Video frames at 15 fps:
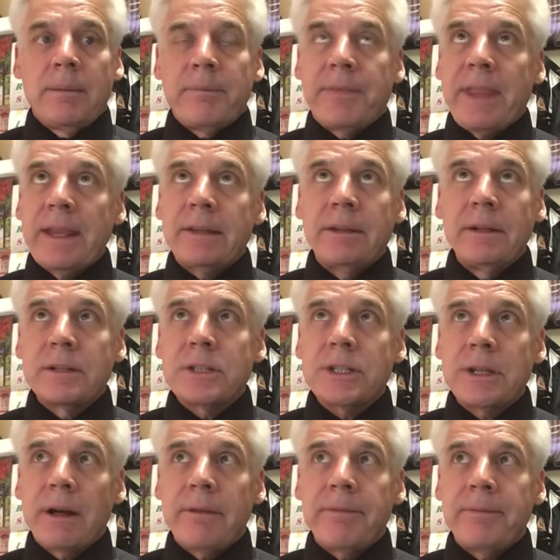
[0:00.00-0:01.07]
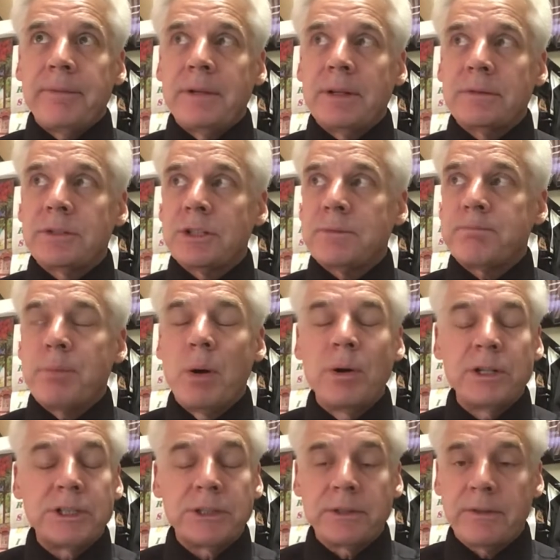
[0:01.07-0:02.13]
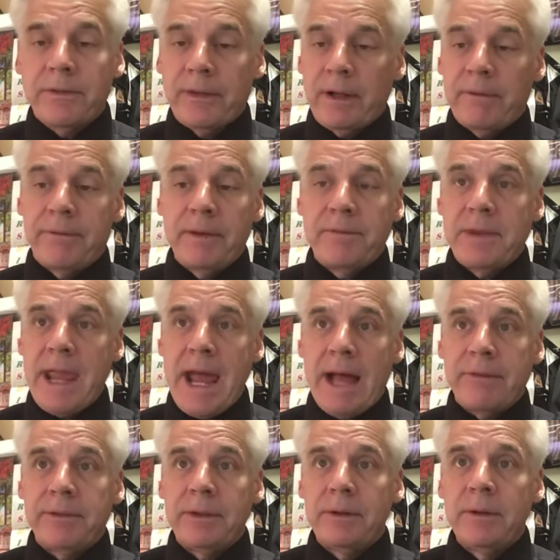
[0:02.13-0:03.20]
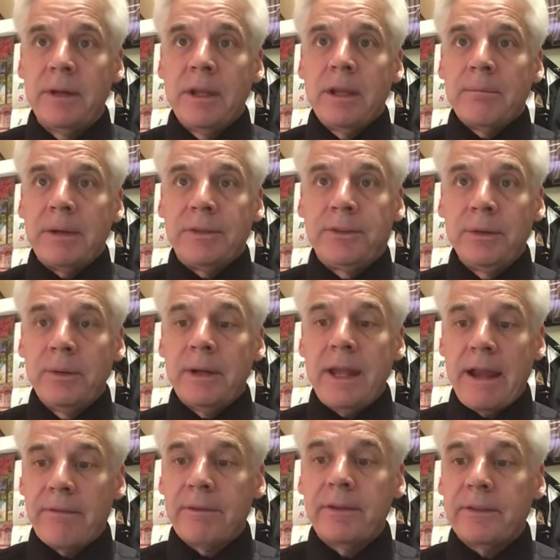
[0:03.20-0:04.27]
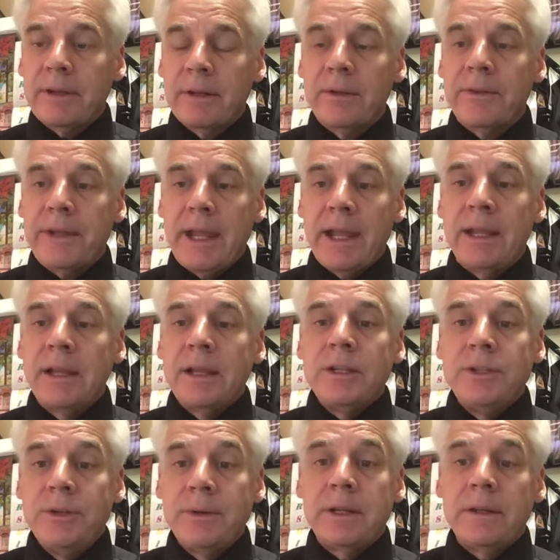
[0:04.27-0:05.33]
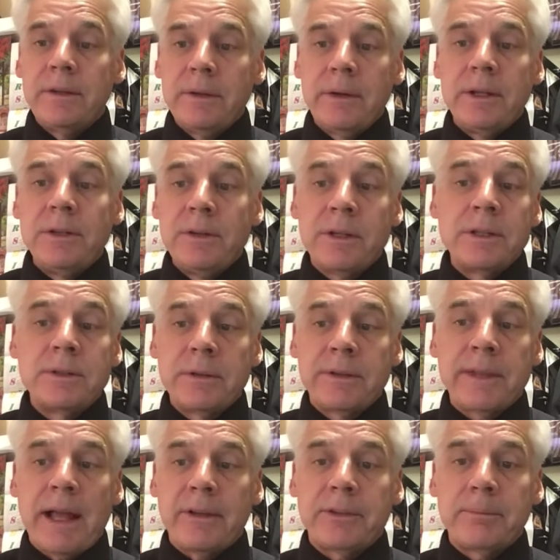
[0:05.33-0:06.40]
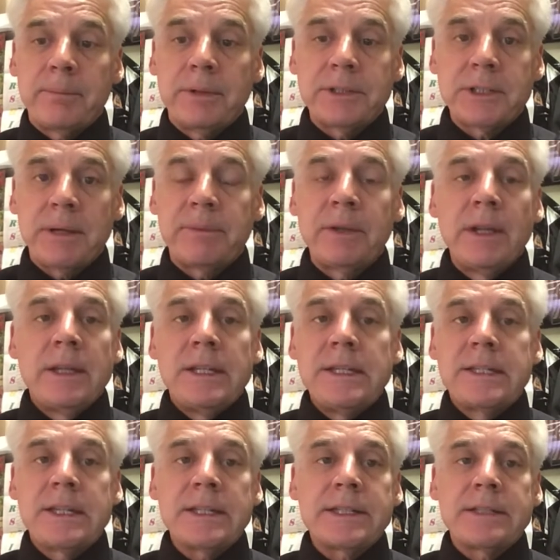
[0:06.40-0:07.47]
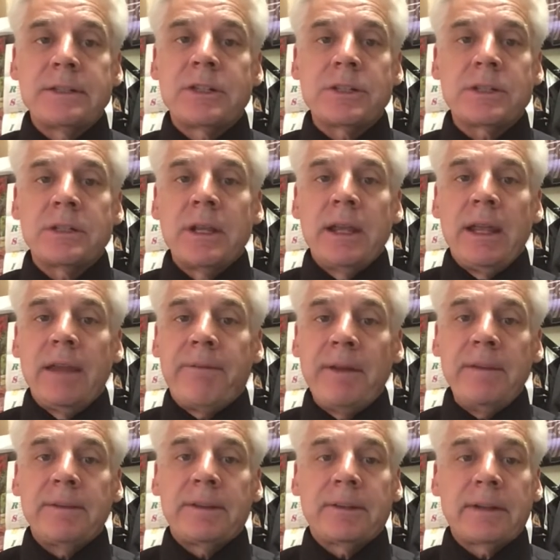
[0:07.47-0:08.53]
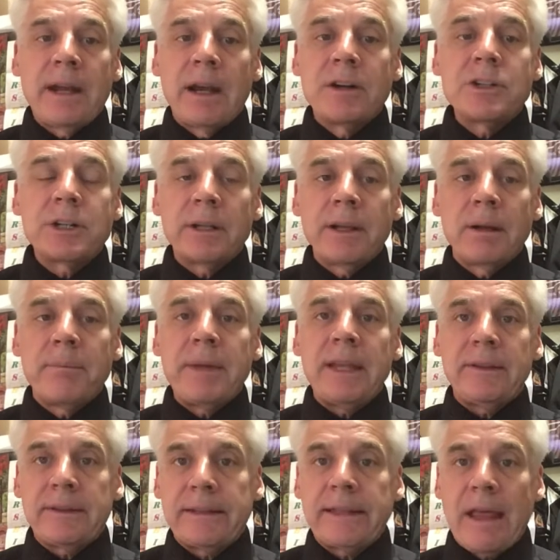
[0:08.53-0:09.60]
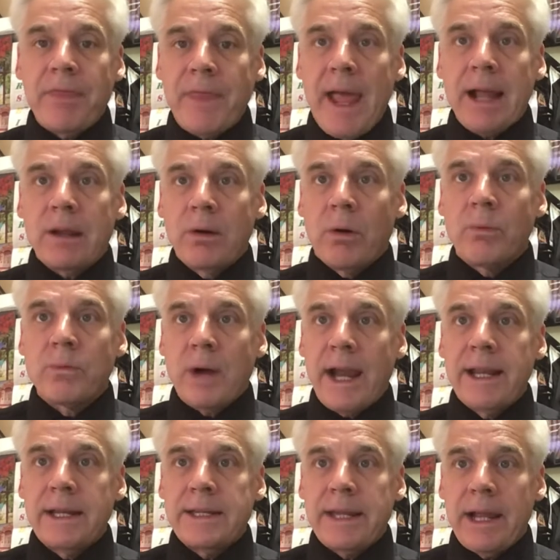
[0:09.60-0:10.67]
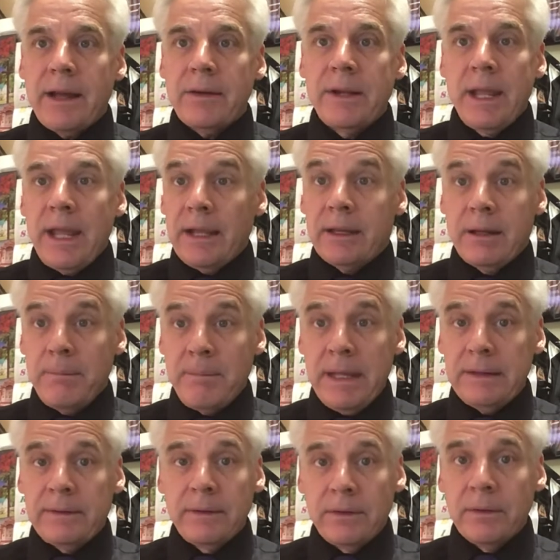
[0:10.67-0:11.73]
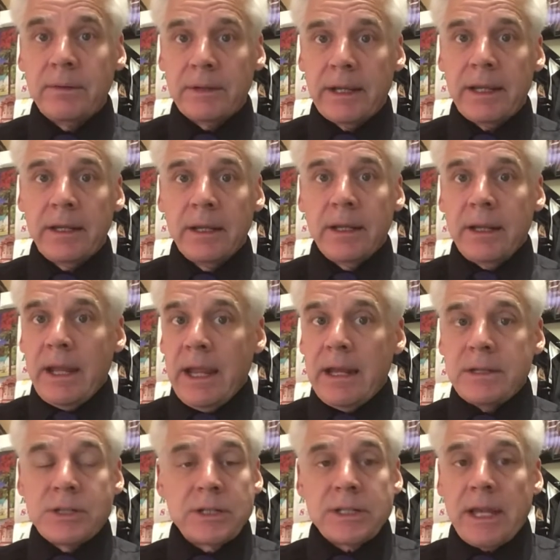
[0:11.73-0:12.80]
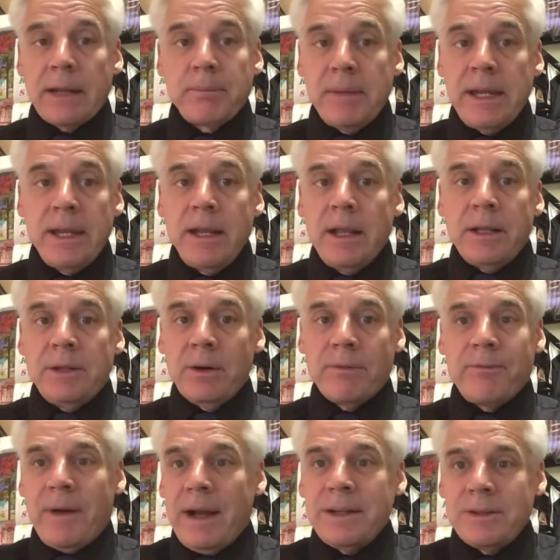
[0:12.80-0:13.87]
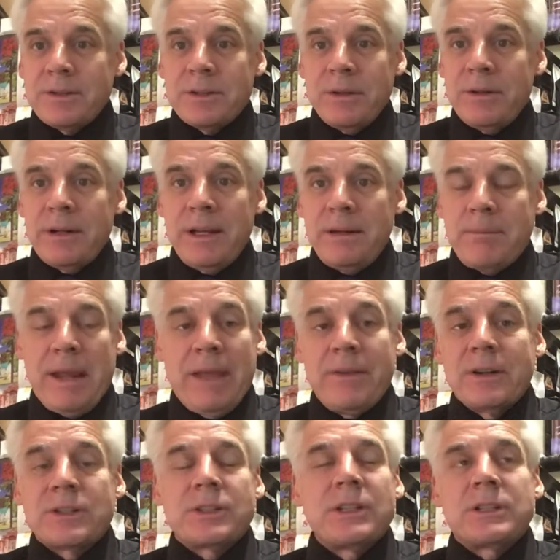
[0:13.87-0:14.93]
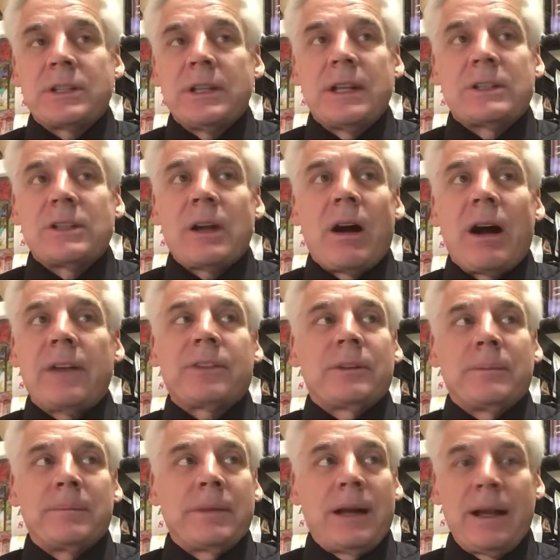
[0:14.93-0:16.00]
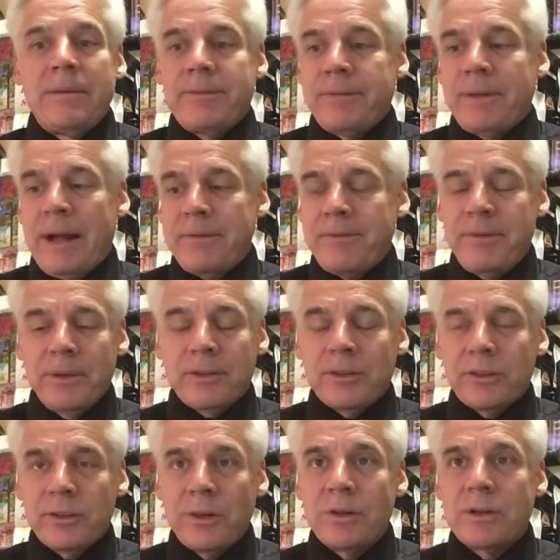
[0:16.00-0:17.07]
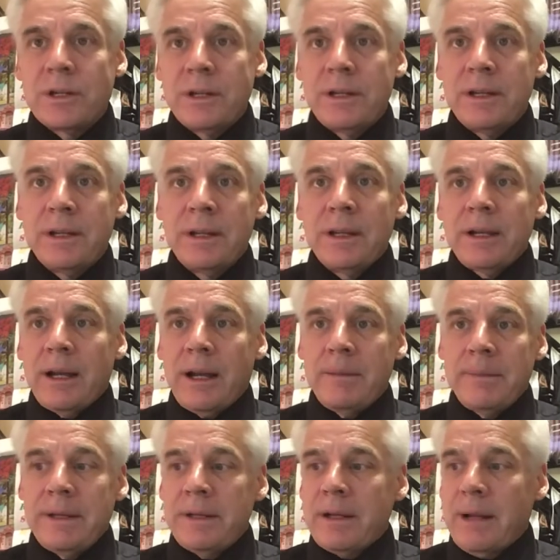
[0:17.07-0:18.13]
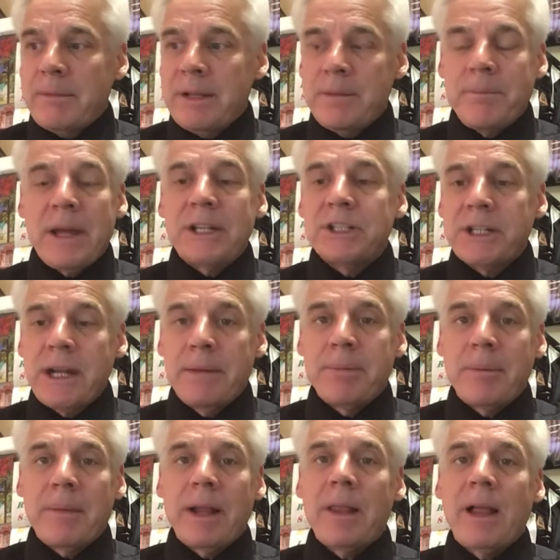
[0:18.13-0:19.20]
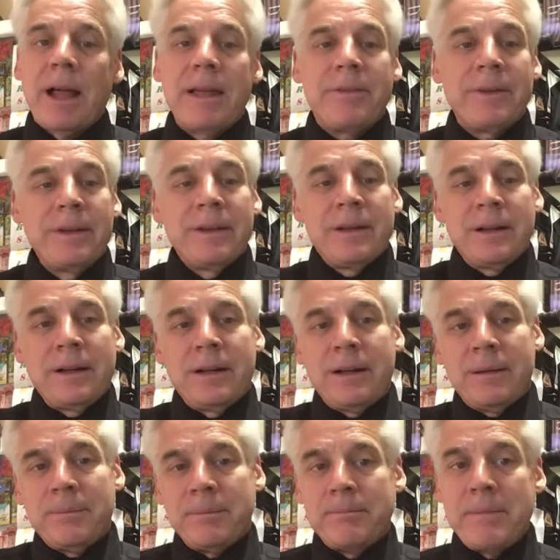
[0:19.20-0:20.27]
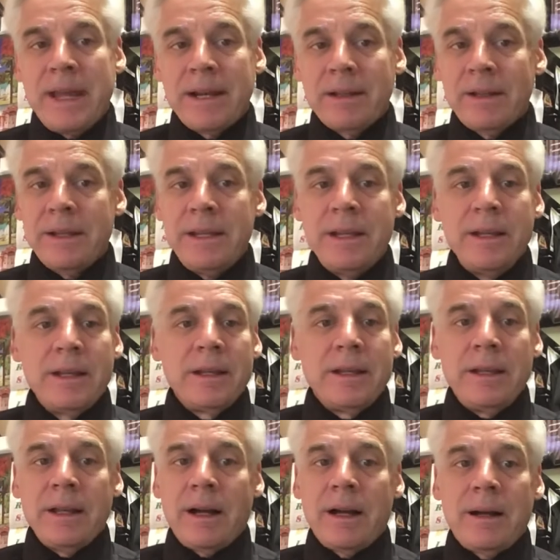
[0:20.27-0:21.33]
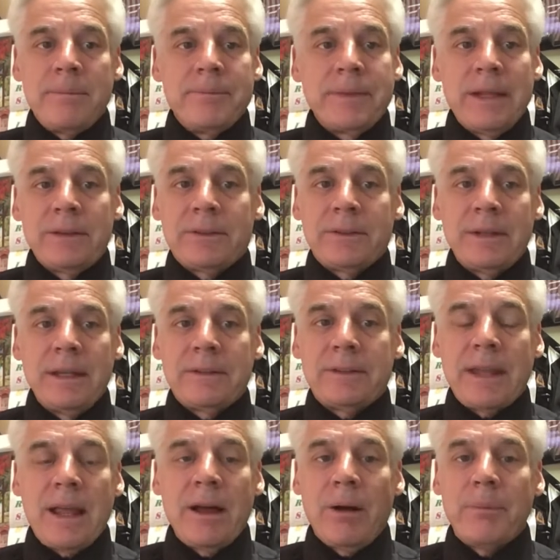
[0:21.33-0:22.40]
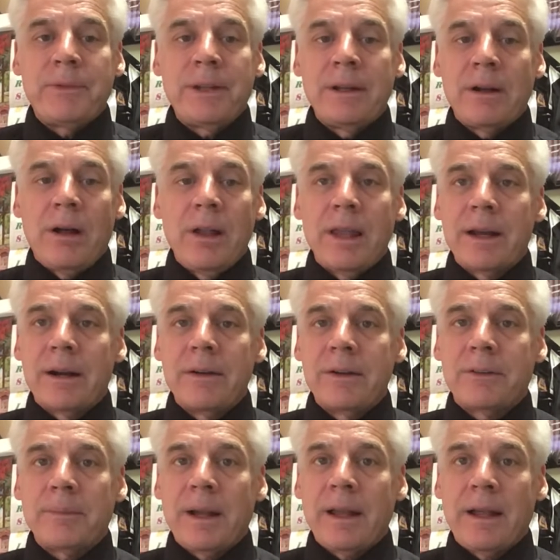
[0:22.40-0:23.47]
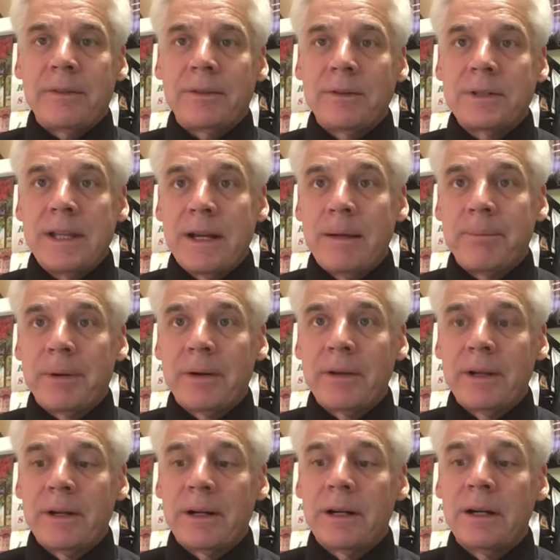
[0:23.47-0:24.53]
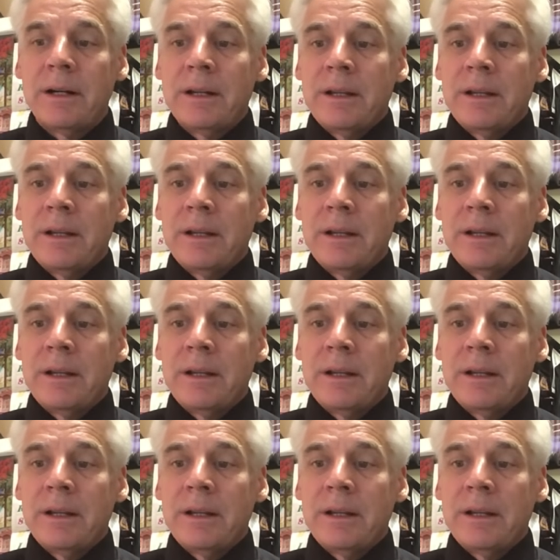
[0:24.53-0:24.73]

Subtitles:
Think to yourself, just push yourself if you have to, but do it every single day. You can do it. You can do 1,000 push-ups. You just if it scares you a little bit, set that goal, write it down, and commit to doing it. And just like me, you'll find you're doing it. Man, it's awesome. I feel so good. I'm in the best shape of my life, mentally. It's helped in all areas of my life. So get up earlier.